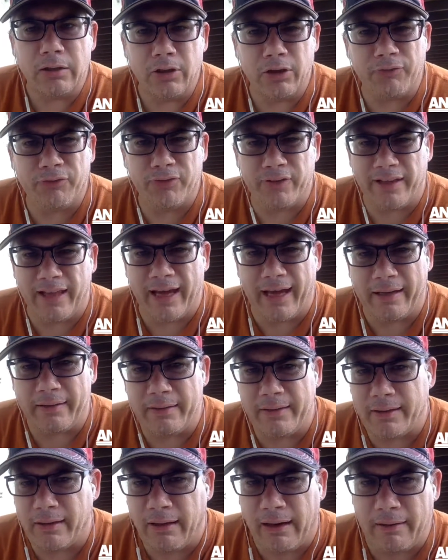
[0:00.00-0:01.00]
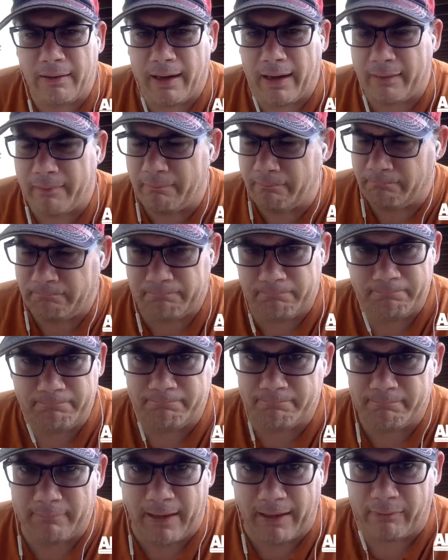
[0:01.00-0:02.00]
look for that. You know, I I,
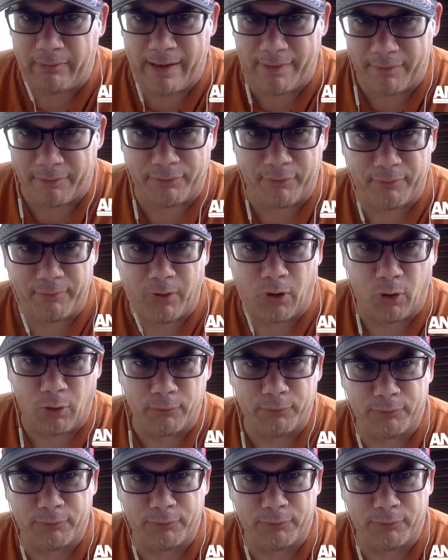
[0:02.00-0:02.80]
I don't have a